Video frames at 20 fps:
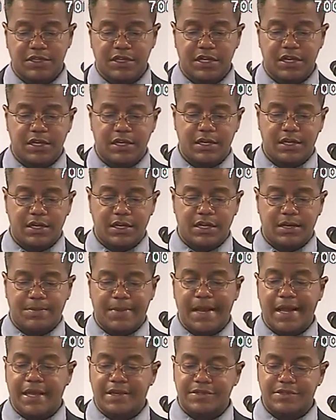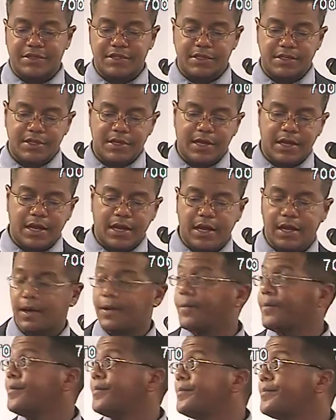did in the past.
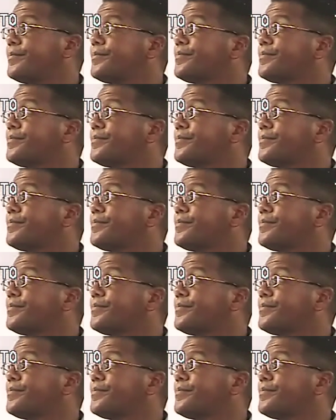Um,